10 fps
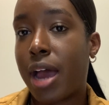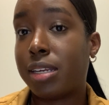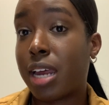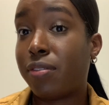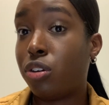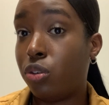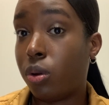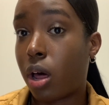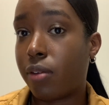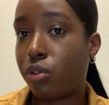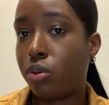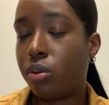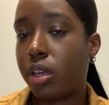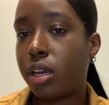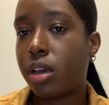I did have to do a lot of
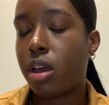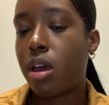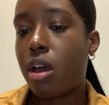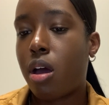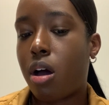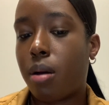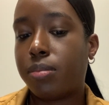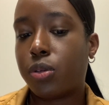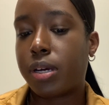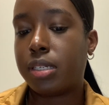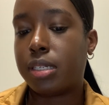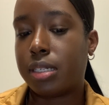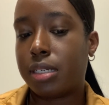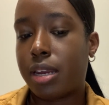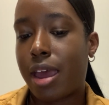Googling, so I
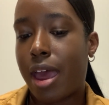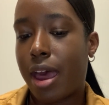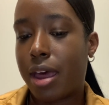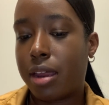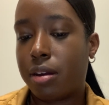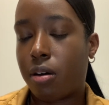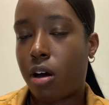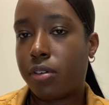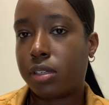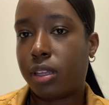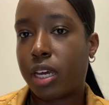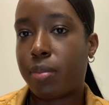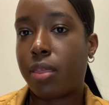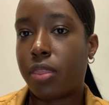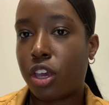did add obviously like
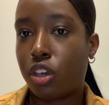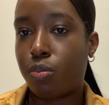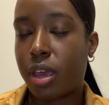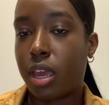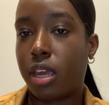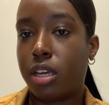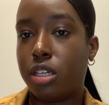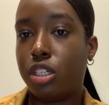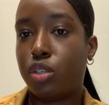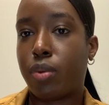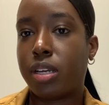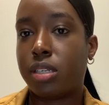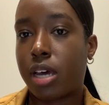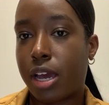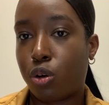my thank you page, my
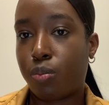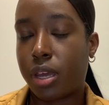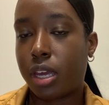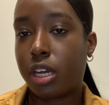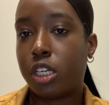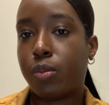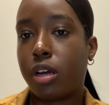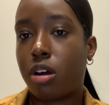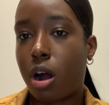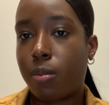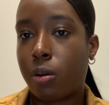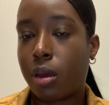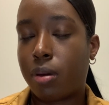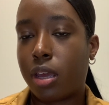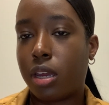title page, my
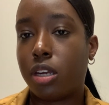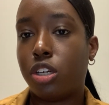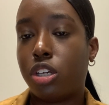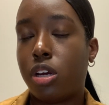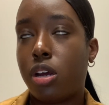copyright page,